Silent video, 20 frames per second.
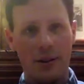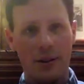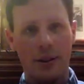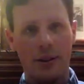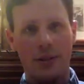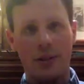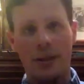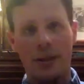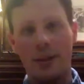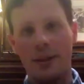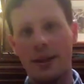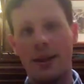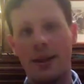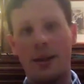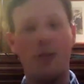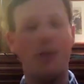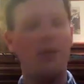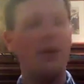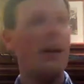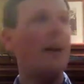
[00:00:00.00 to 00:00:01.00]
Like suddenly,
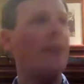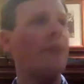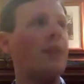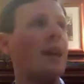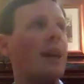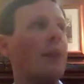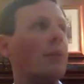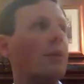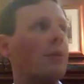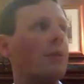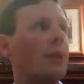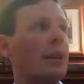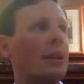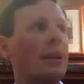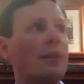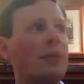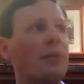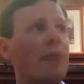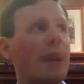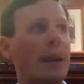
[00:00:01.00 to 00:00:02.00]
oh, I have time to read
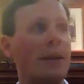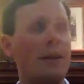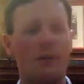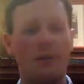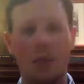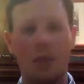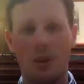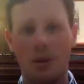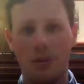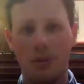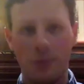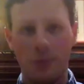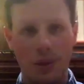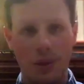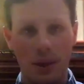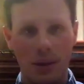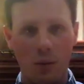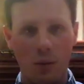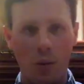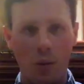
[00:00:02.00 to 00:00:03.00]
these massive tomes
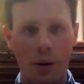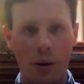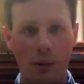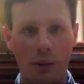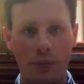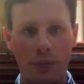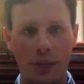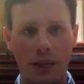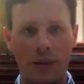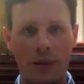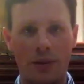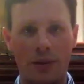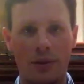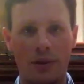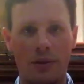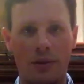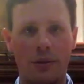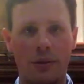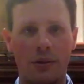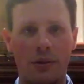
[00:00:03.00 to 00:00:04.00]
like War and
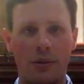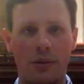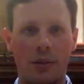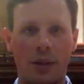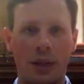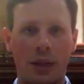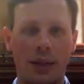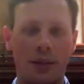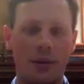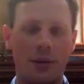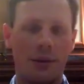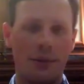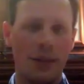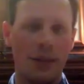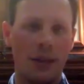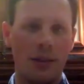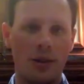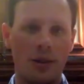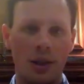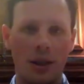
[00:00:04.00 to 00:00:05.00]
Peace or Tales of
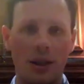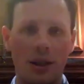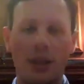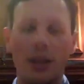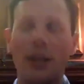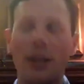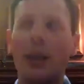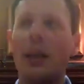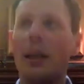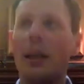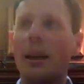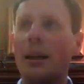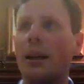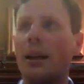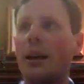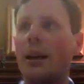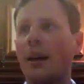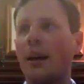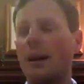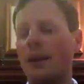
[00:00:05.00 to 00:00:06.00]
Genji
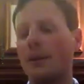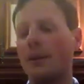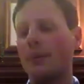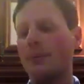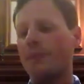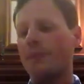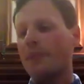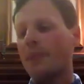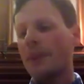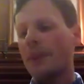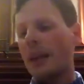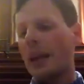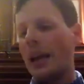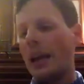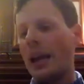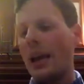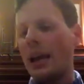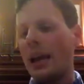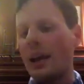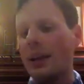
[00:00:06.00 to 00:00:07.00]
um,
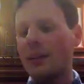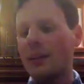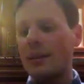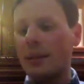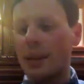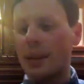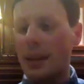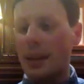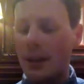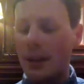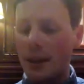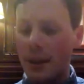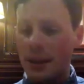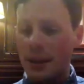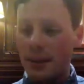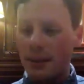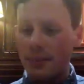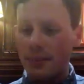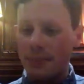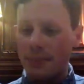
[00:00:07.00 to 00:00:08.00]
and
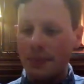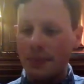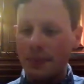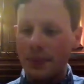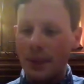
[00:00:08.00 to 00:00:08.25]
um,